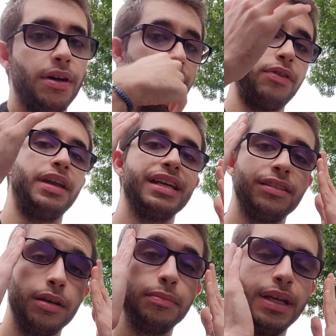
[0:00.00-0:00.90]

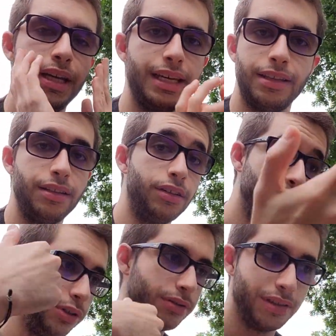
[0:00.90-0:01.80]
next update, and then
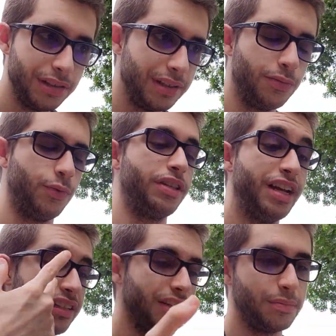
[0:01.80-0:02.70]
when the
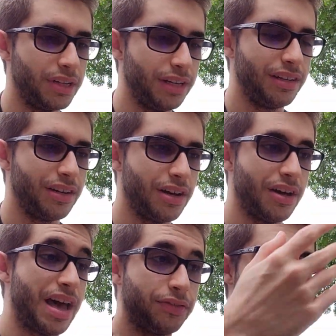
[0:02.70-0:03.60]
next update
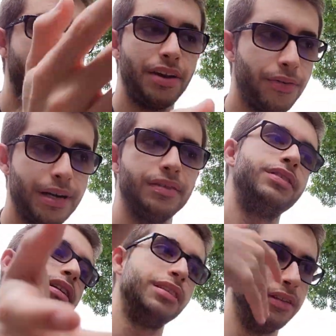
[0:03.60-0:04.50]
after that
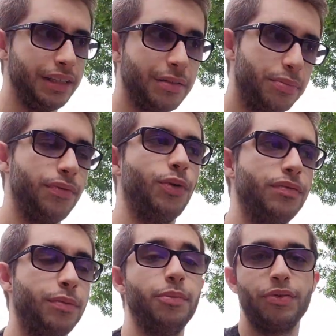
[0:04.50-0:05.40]
arrives, they delete the one
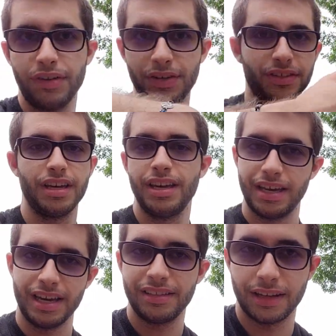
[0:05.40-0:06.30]
from the previous,
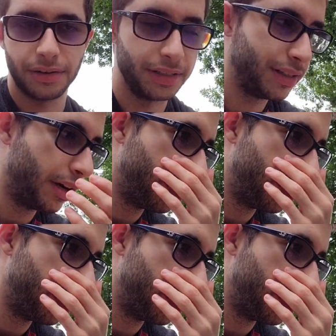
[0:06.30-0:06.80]
etc., etc.